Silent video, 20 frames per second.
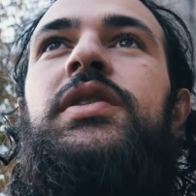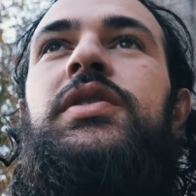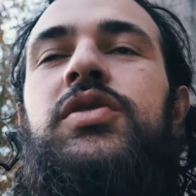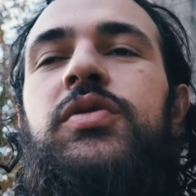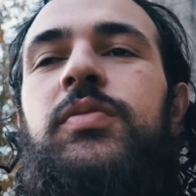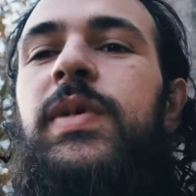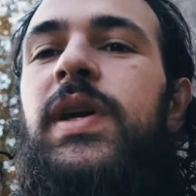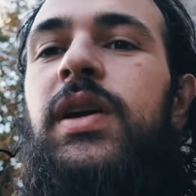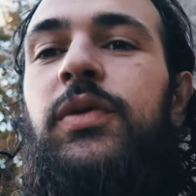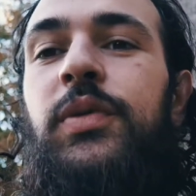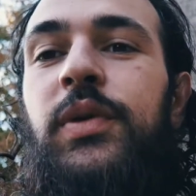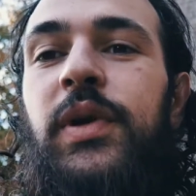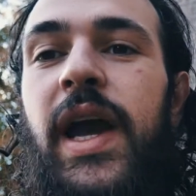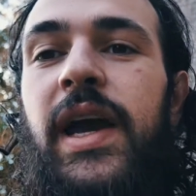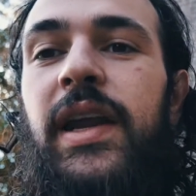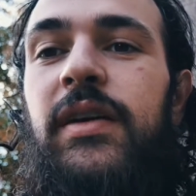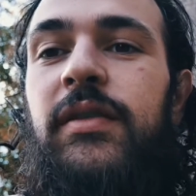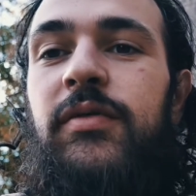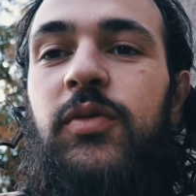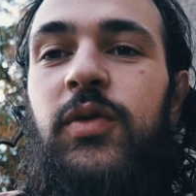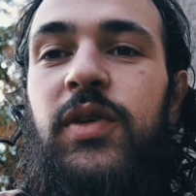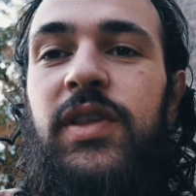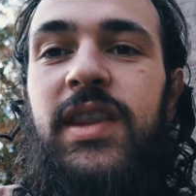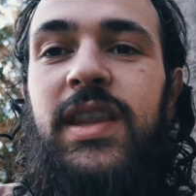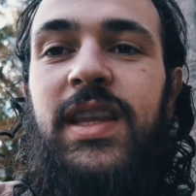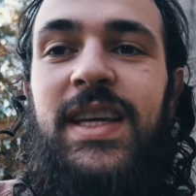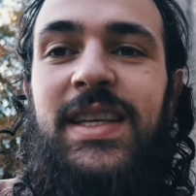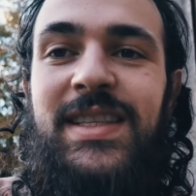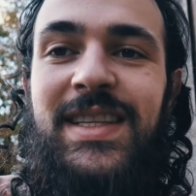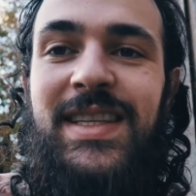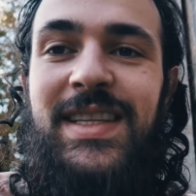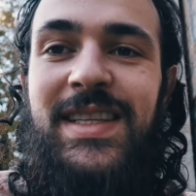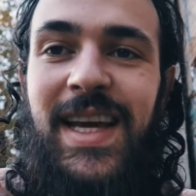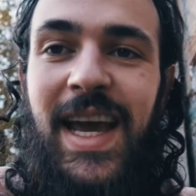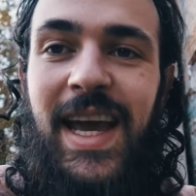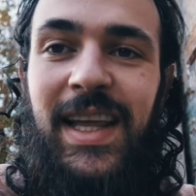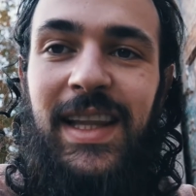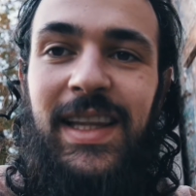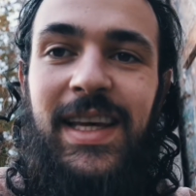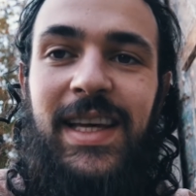to be creative with these
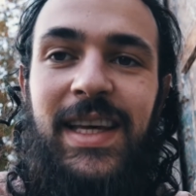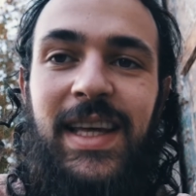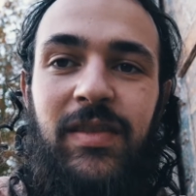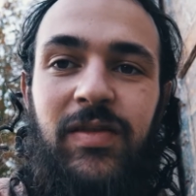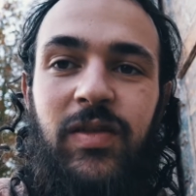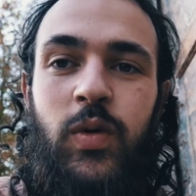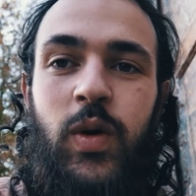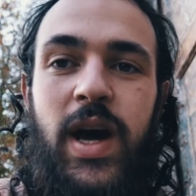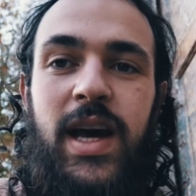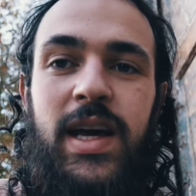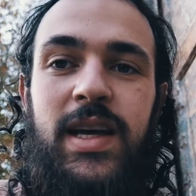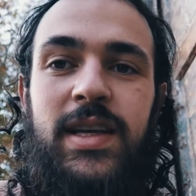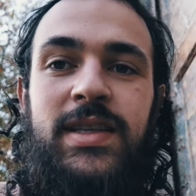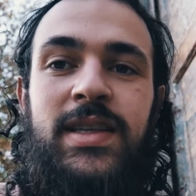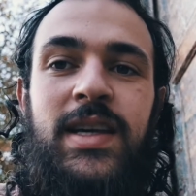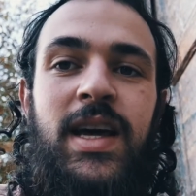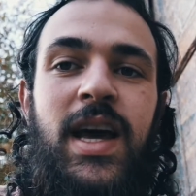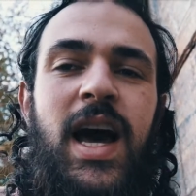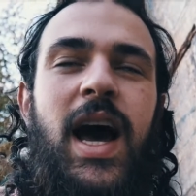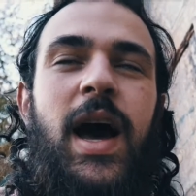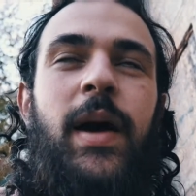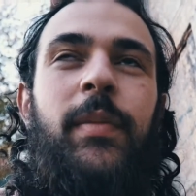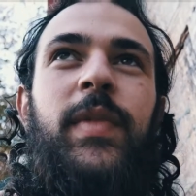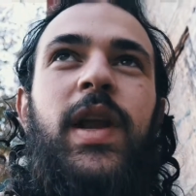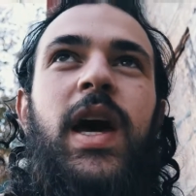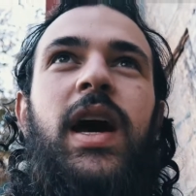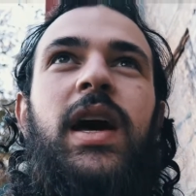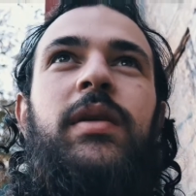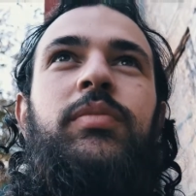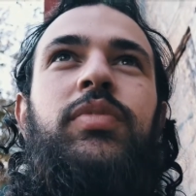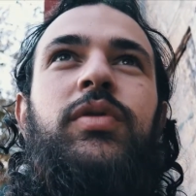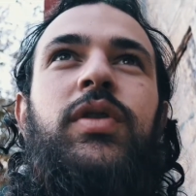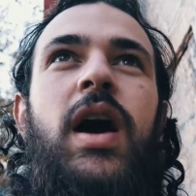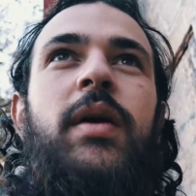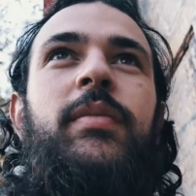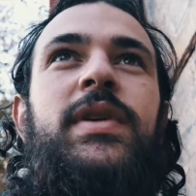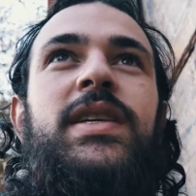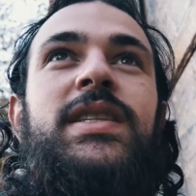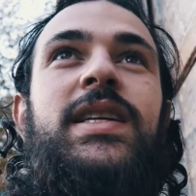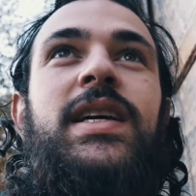daily giveaways. I'm not
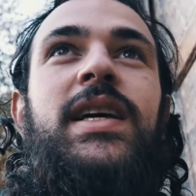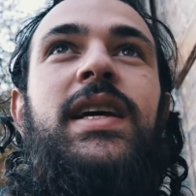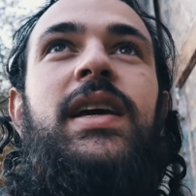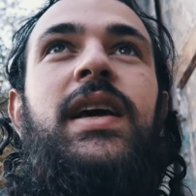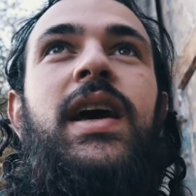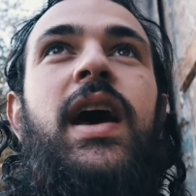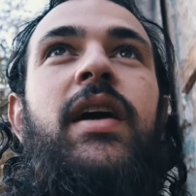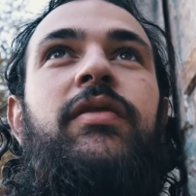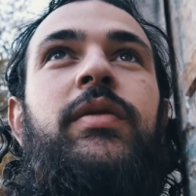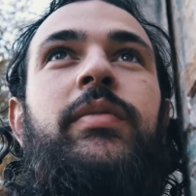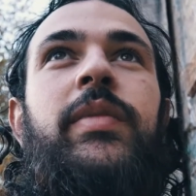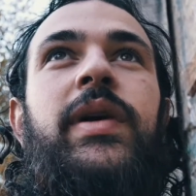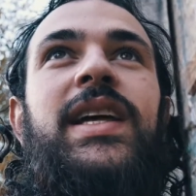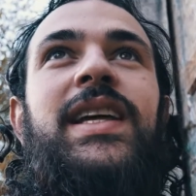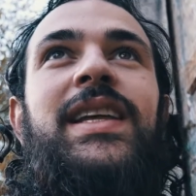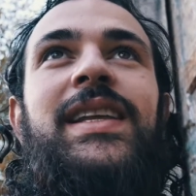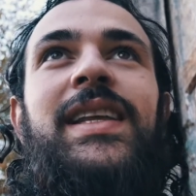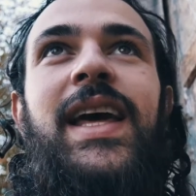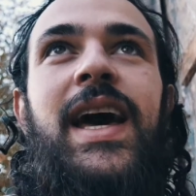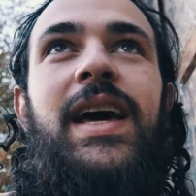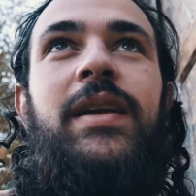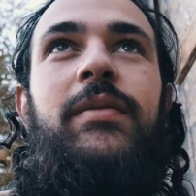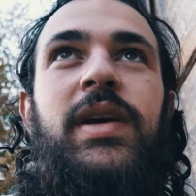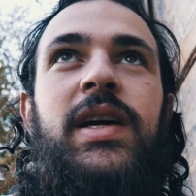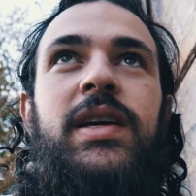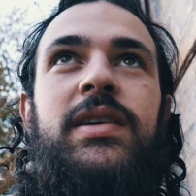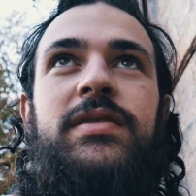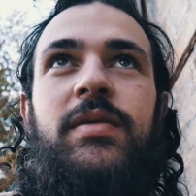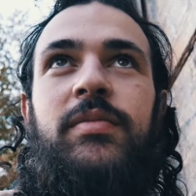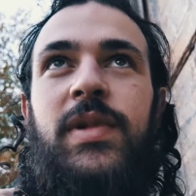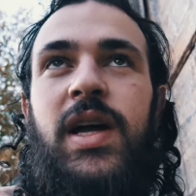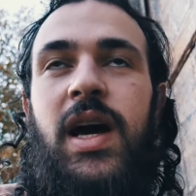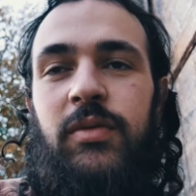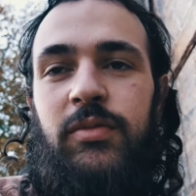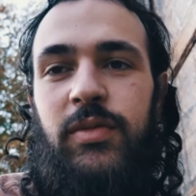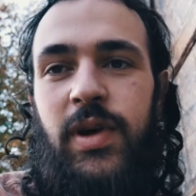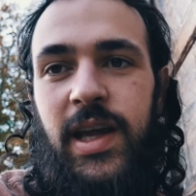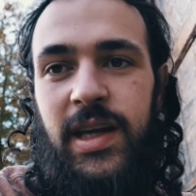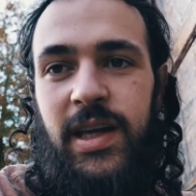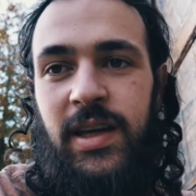promising everybody yet because I'm
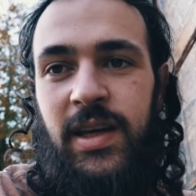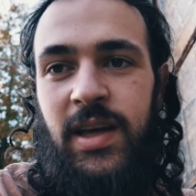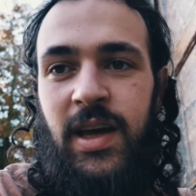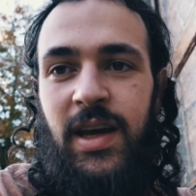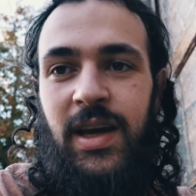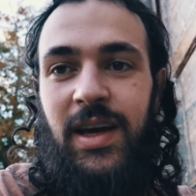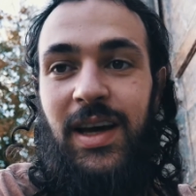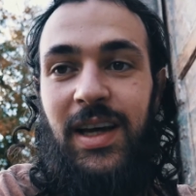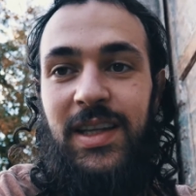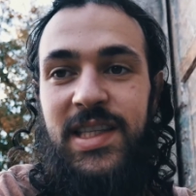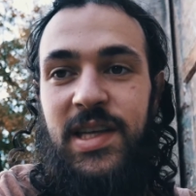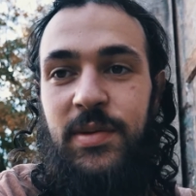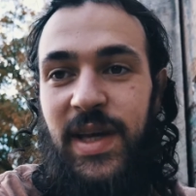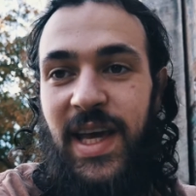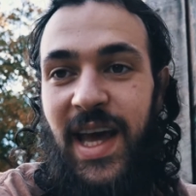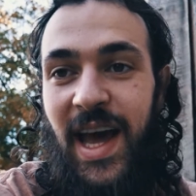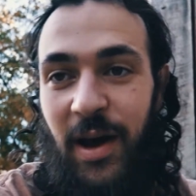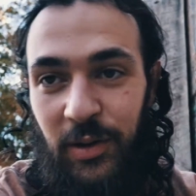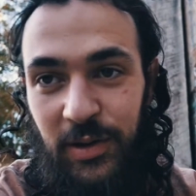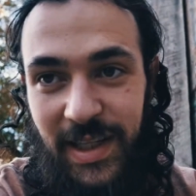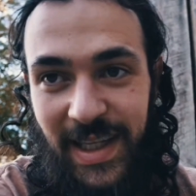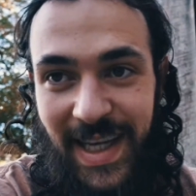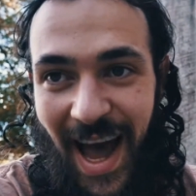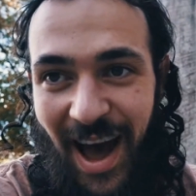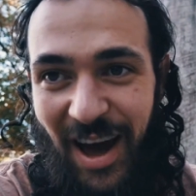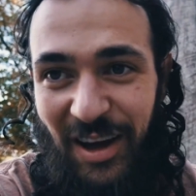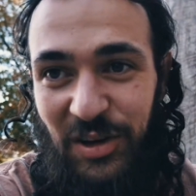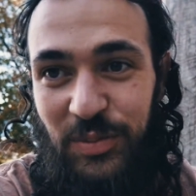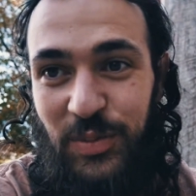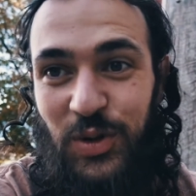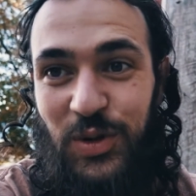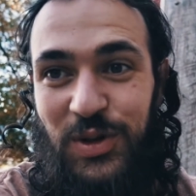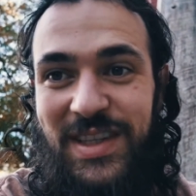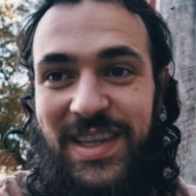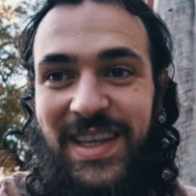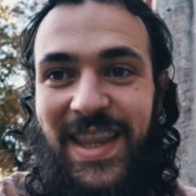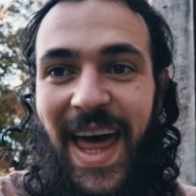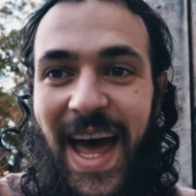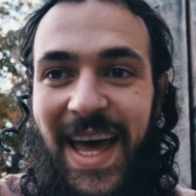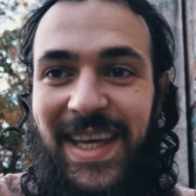not ready uh, to be held accountable
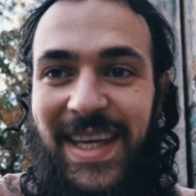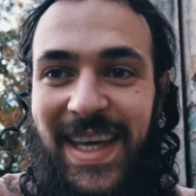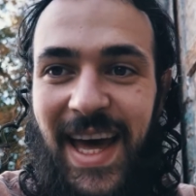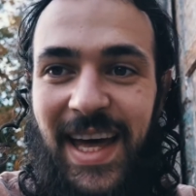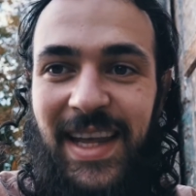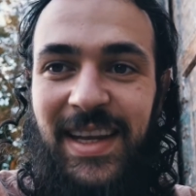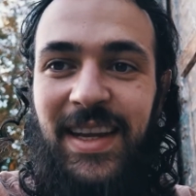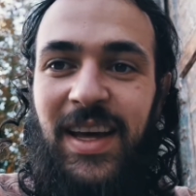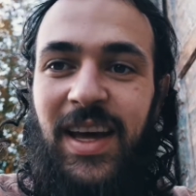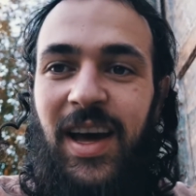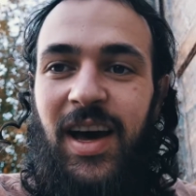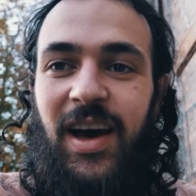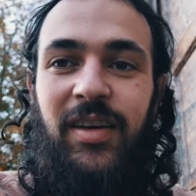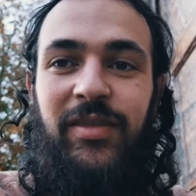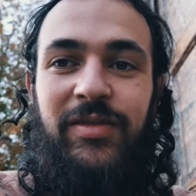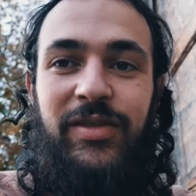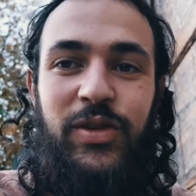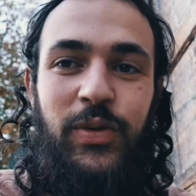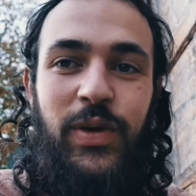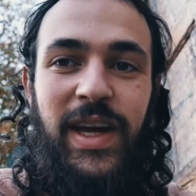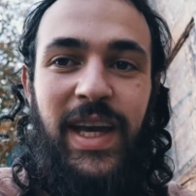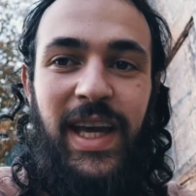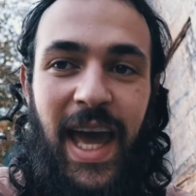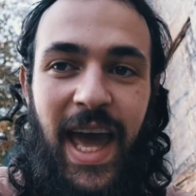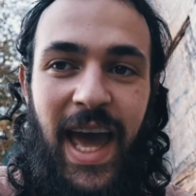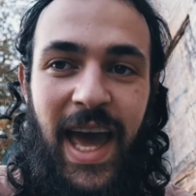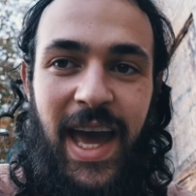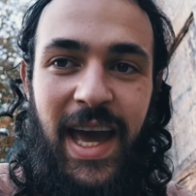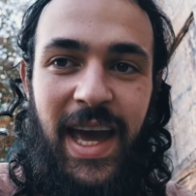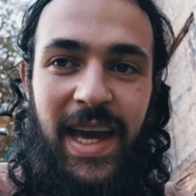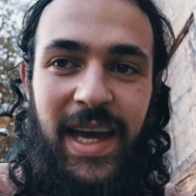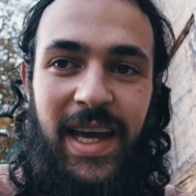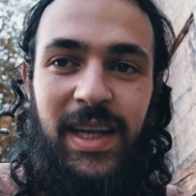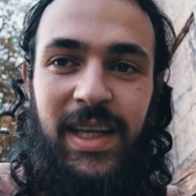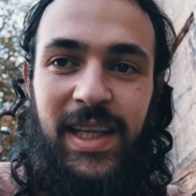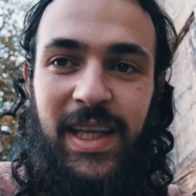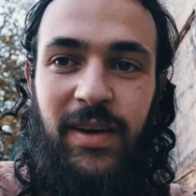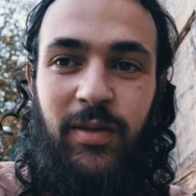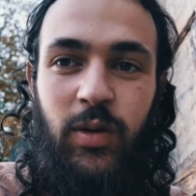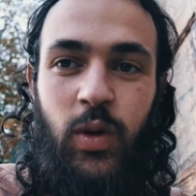to that yet of doing a
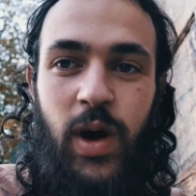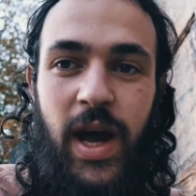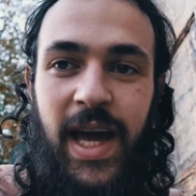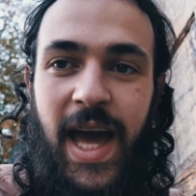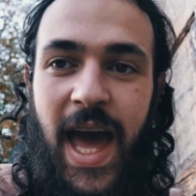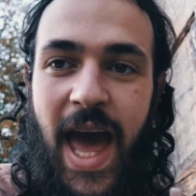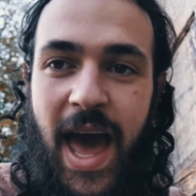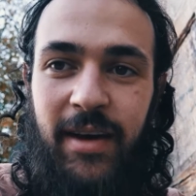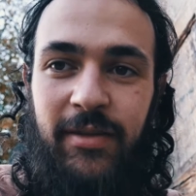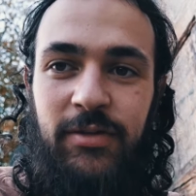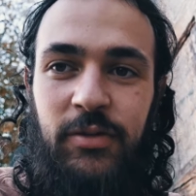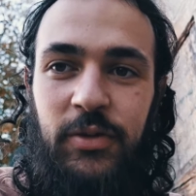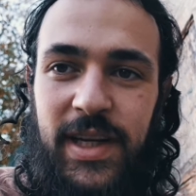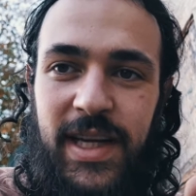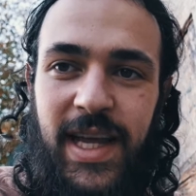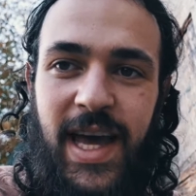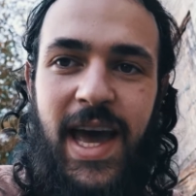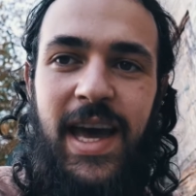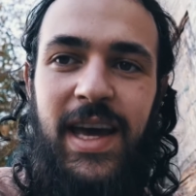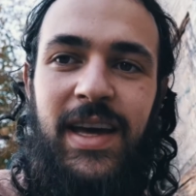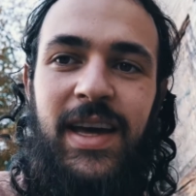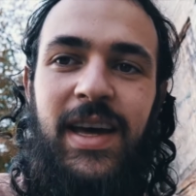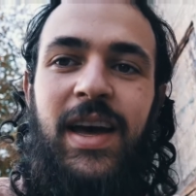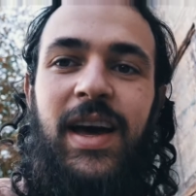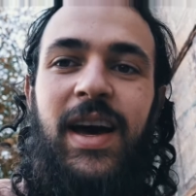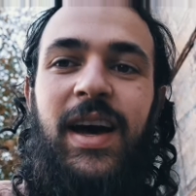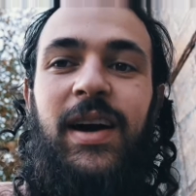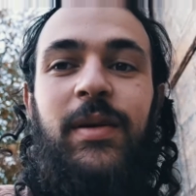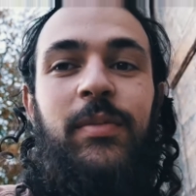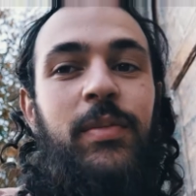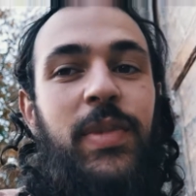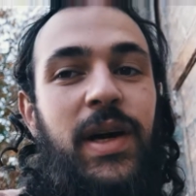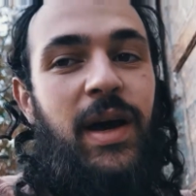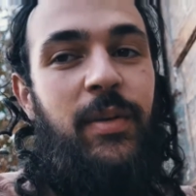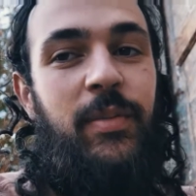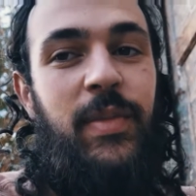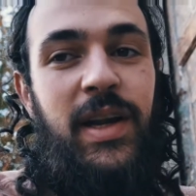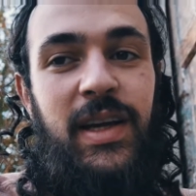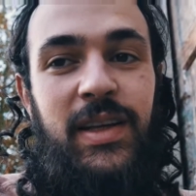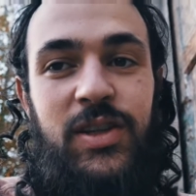giveaway every day, um, but
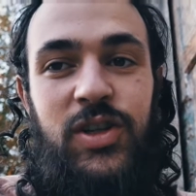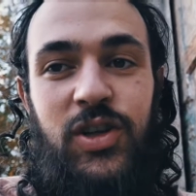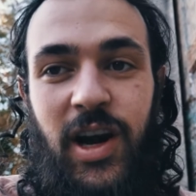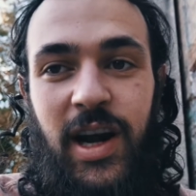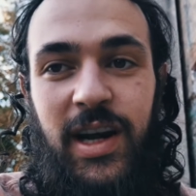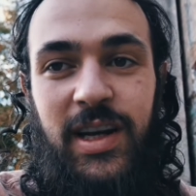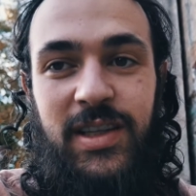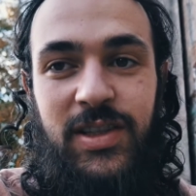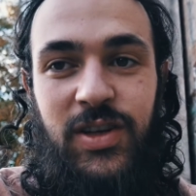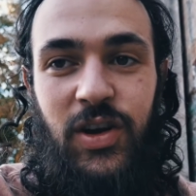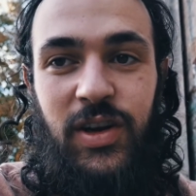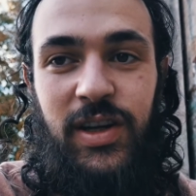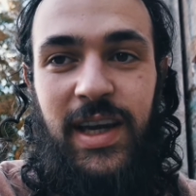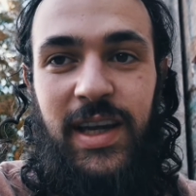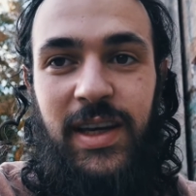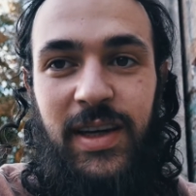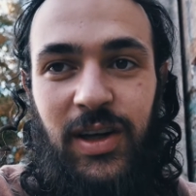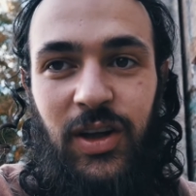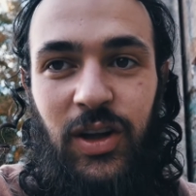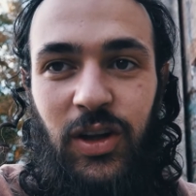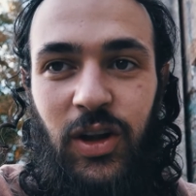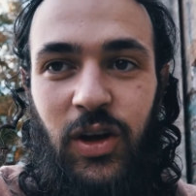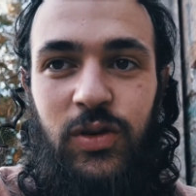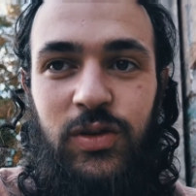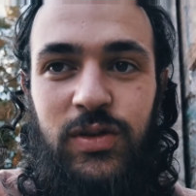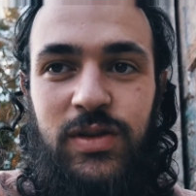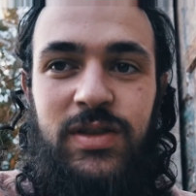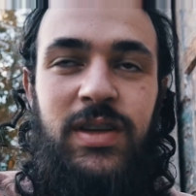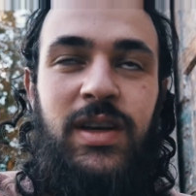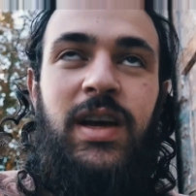I'm gonna try to start getting close.